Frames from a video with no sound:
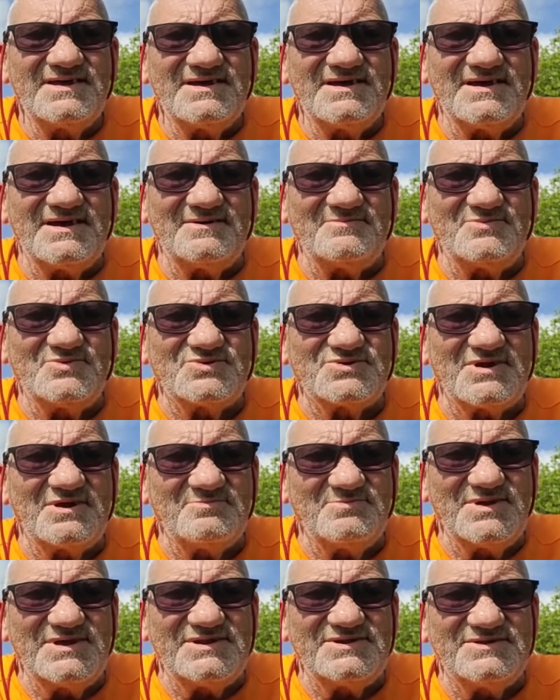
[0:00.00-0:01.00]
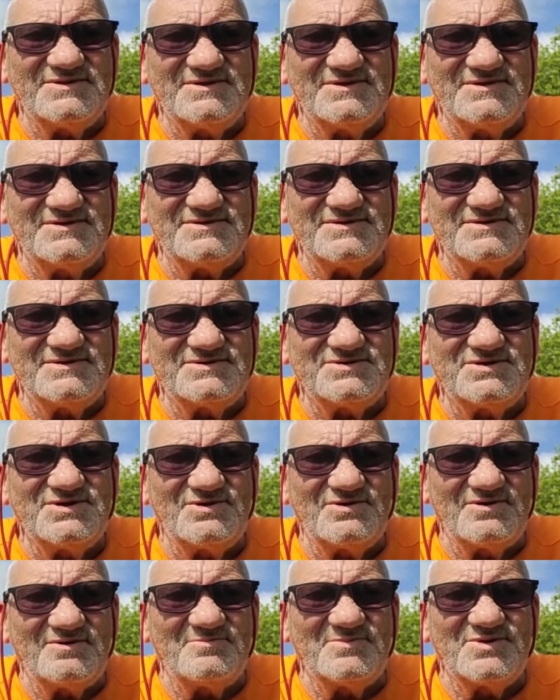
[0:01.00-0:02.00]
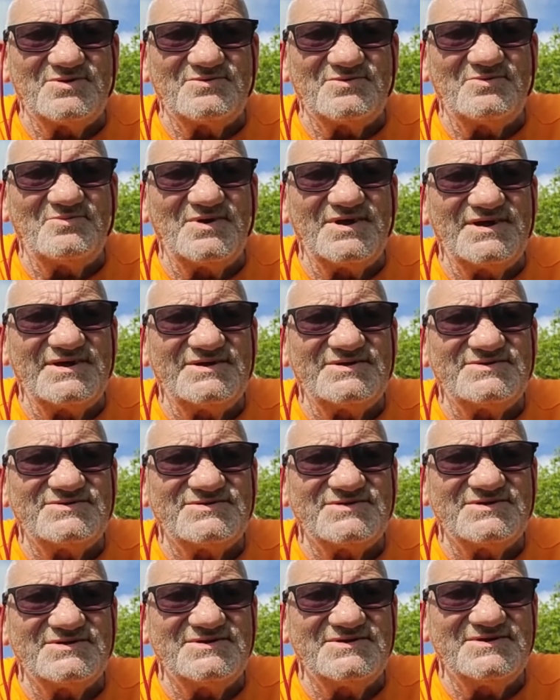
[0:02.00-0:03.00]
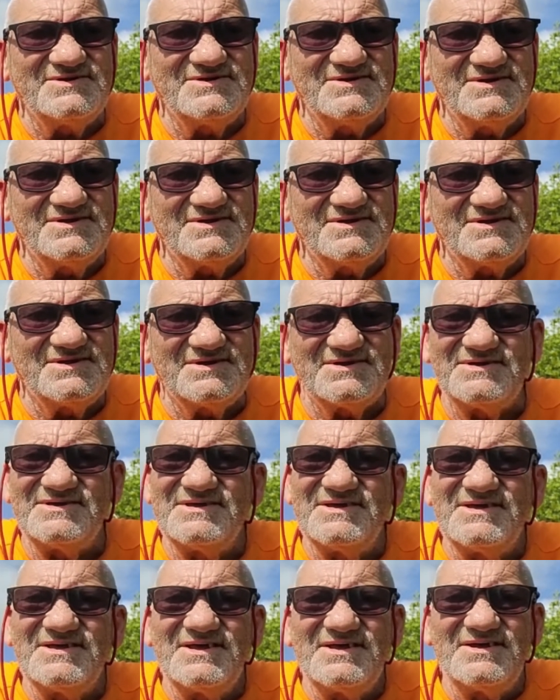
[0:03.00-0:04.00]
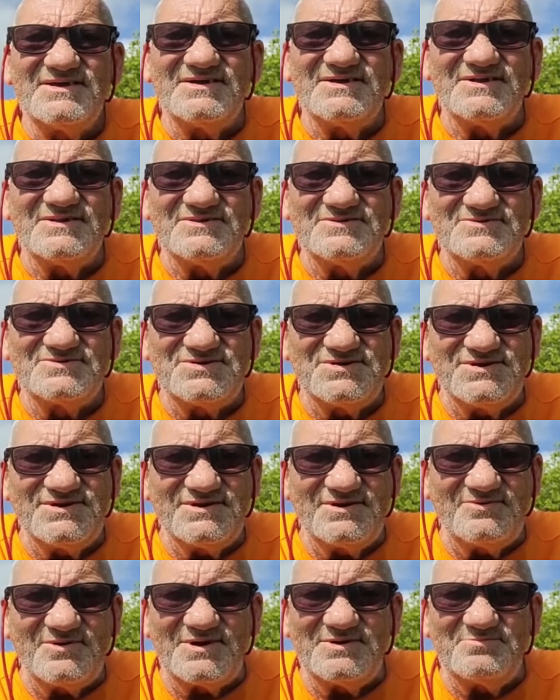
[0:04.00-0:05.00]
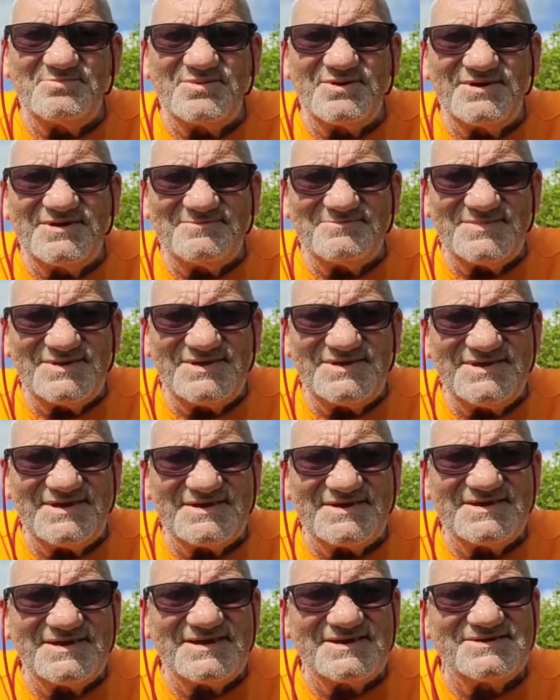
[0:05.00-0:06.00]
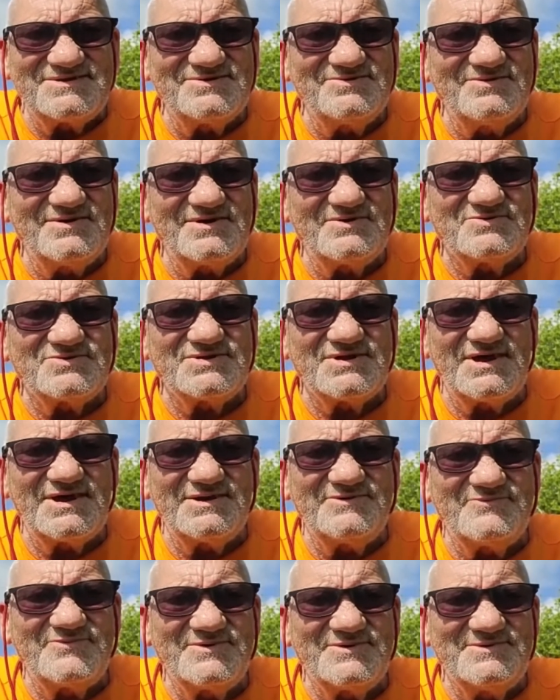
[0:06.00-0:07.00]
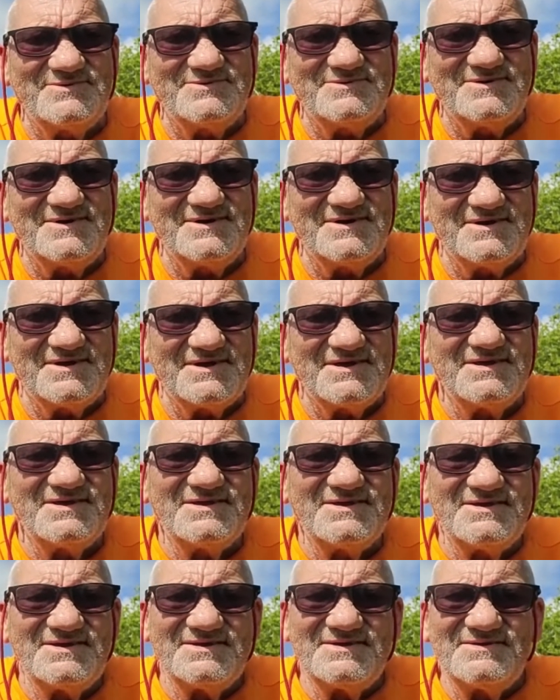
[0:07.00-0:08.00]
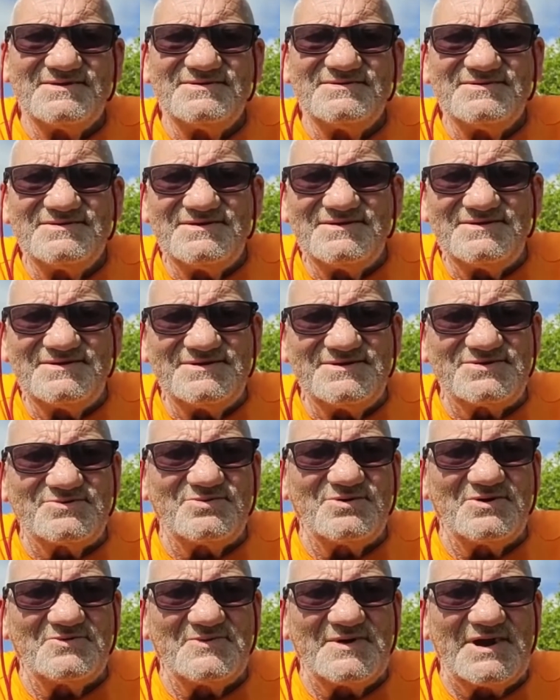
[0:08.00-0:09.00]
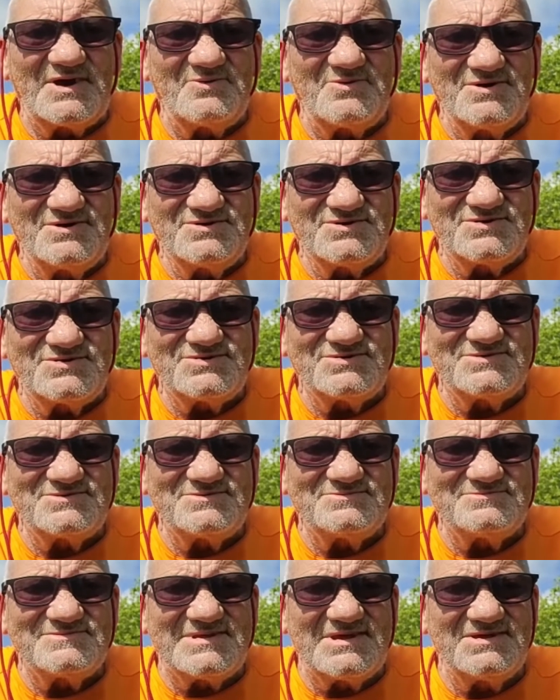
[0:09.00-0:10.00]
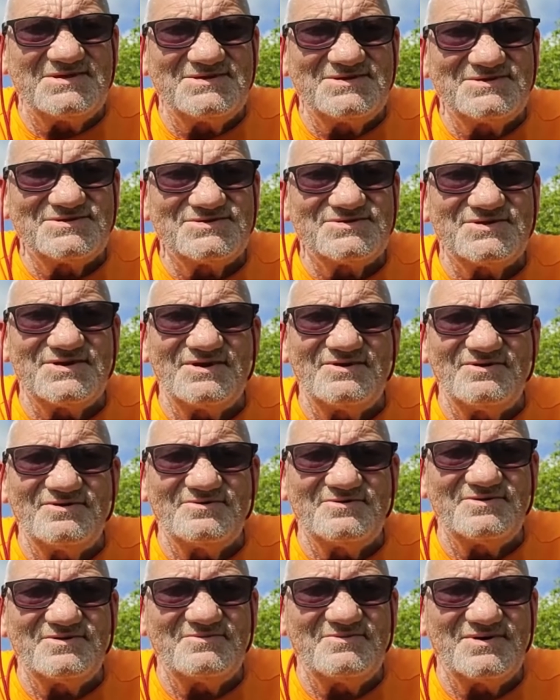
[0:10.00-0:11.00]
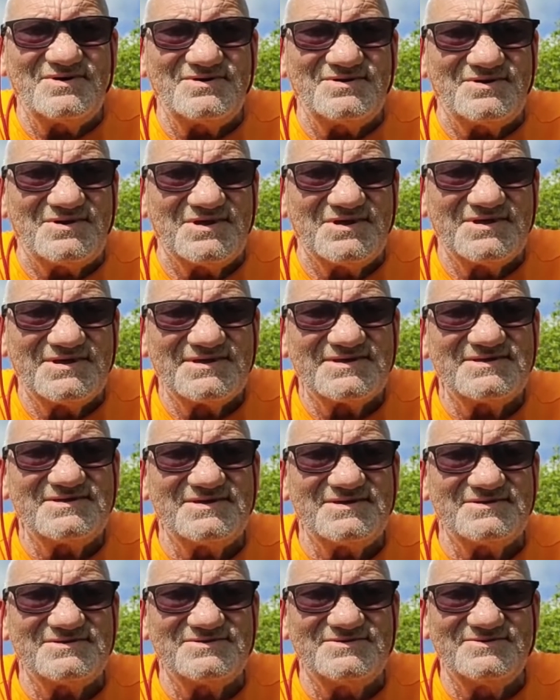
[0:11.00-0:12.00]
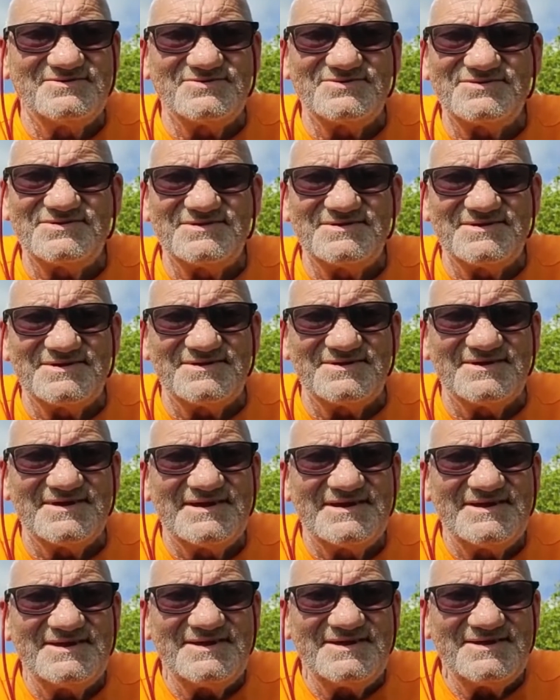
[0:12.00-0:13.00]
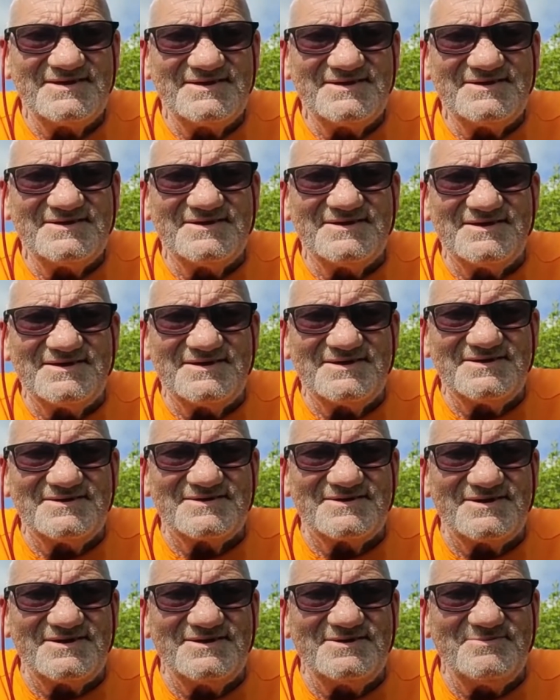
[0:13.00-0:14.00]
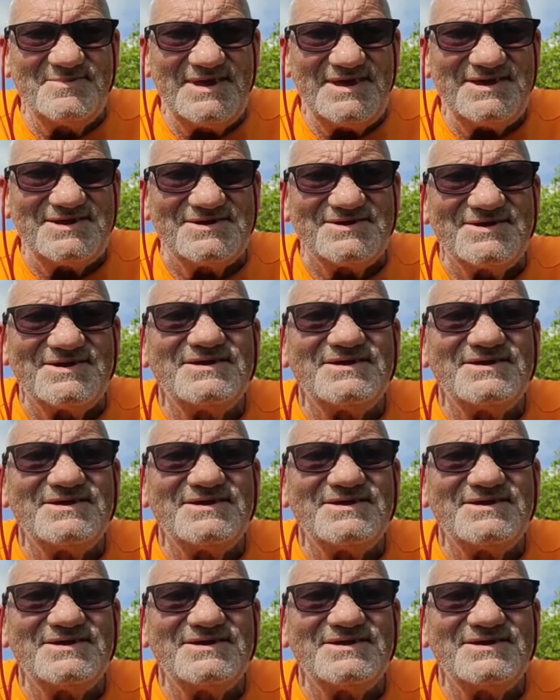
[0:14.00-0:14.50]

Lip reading: I must admit that she caught me unawares, and although she didn't quite break me, I had to go outside for at least quarter of an hour and just sit and look at a wall, and just to clear my head.